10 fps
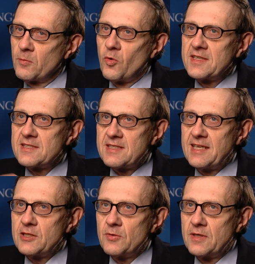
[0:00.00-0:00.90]
from one
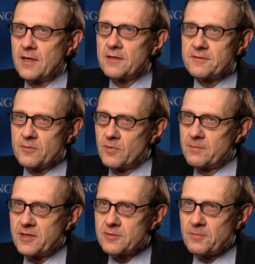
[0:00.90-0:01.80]
state to another, from
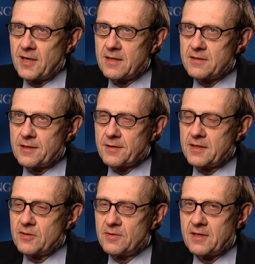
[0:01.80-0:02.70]
one metropolitan
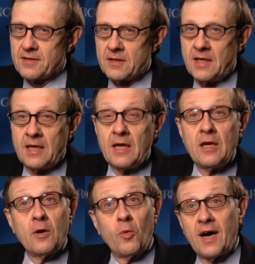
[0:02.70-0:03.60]
area to another.
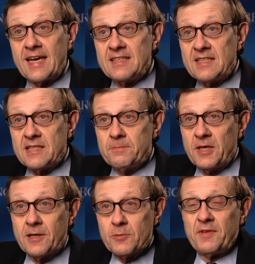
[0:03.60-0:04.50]
Why is this?
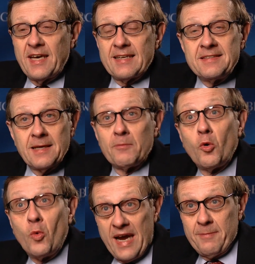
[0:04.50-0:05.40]
Because we've had a
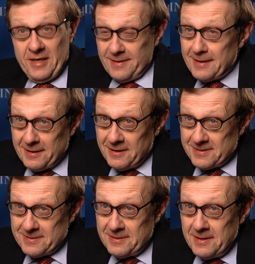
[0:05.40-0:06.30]
double whammy that hit
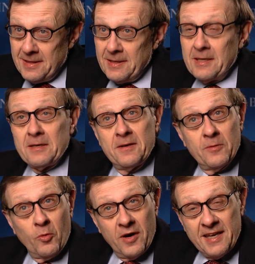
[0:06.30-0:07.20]
us.
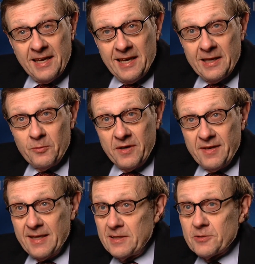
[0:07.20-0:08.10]
On the one hand, we've
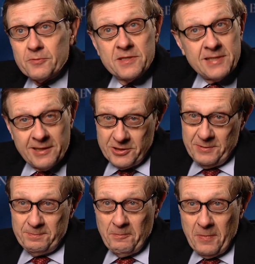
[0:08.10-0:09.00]
had this
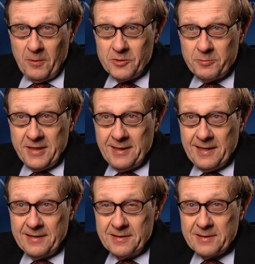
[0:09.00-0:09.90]
recession, which
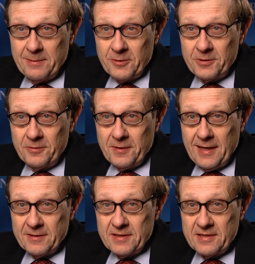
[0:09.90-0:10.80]
began in December
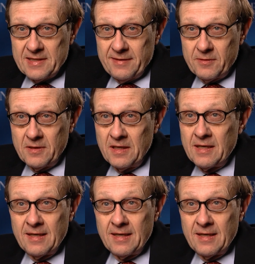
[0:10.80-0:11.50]
2007,